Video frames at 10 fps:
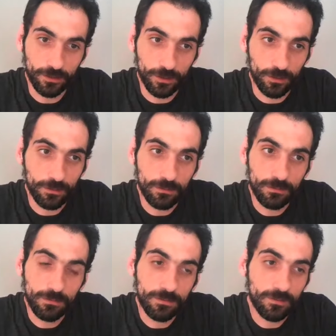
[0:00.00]
So
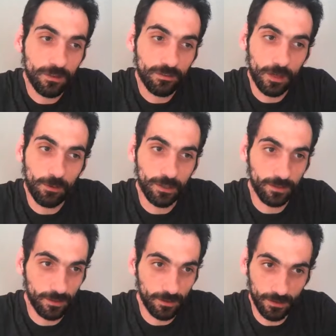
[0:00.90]
if someone
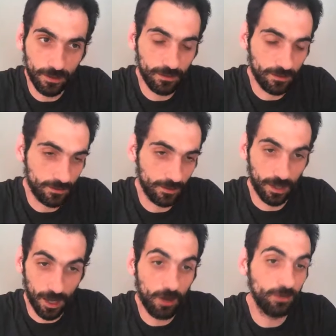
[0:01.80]
is interested
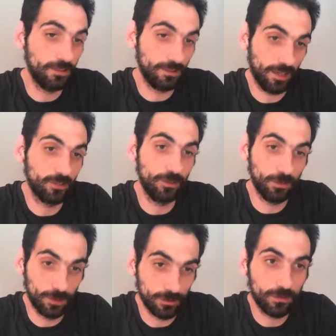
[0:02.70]
how this actually
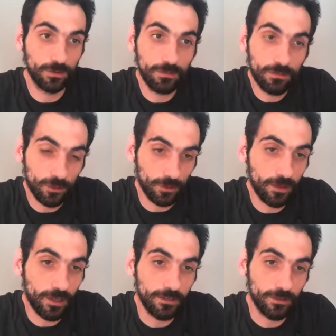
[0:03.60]
works, could
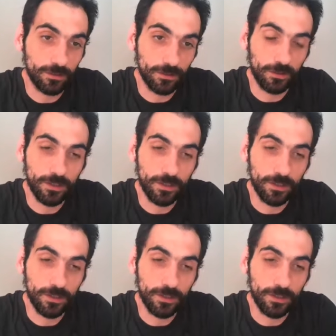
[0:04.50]
look at the source code.